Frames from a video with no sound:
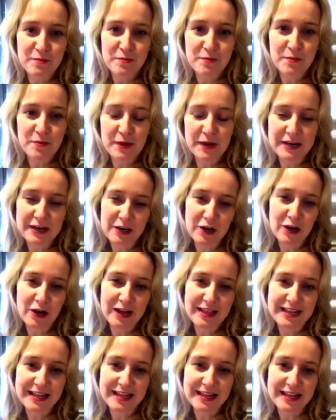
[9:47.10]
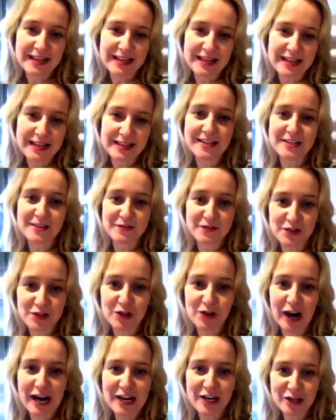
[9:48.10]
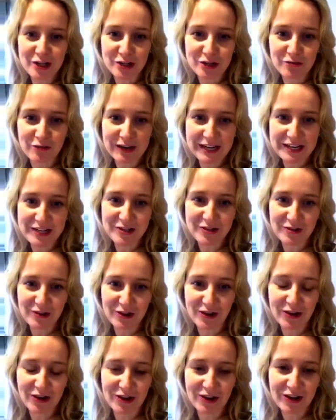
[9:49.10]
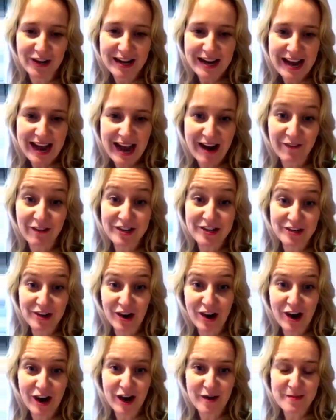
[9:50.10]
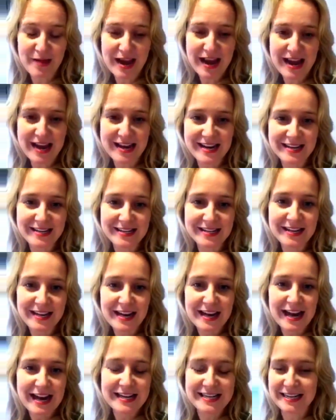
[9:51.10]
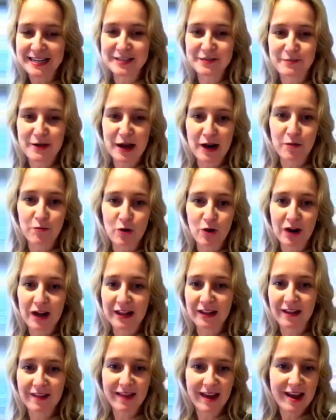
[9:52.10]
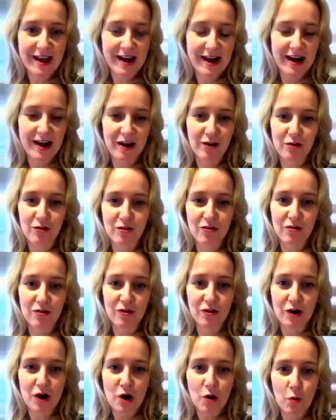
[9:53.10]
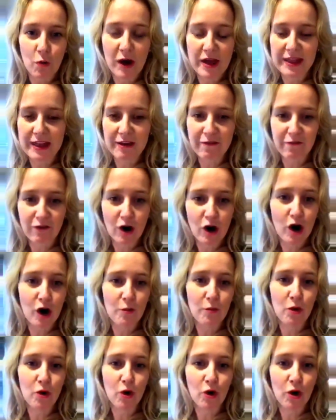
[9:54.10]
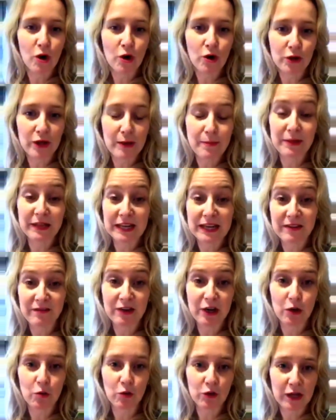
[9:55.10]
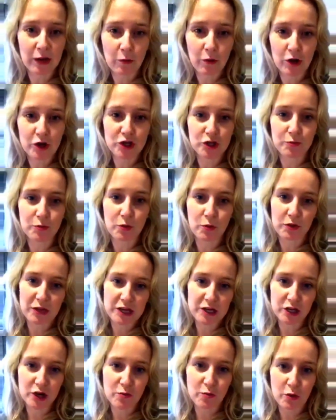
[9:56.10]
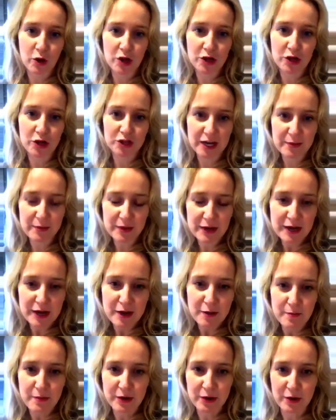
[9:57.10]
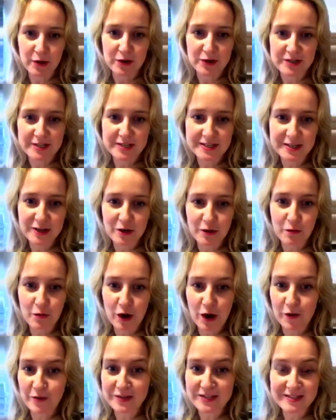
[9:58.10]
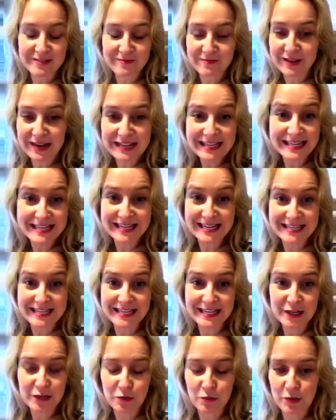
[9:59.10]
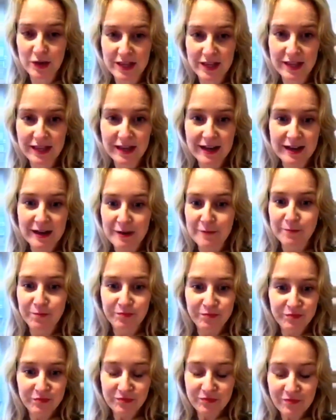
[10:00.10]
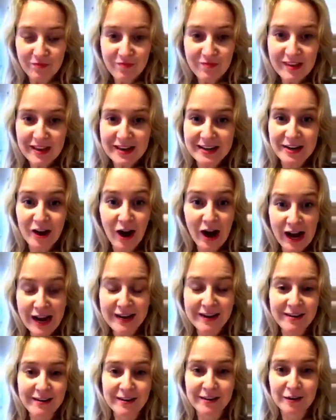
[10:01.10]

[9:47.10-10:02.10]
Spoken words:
but I think the kindness of strangers rings through every time, and it doesn't matter what colour they are or where they're from or who they believe in or what they worship or what they don't worship. Because when I was in the desert with 9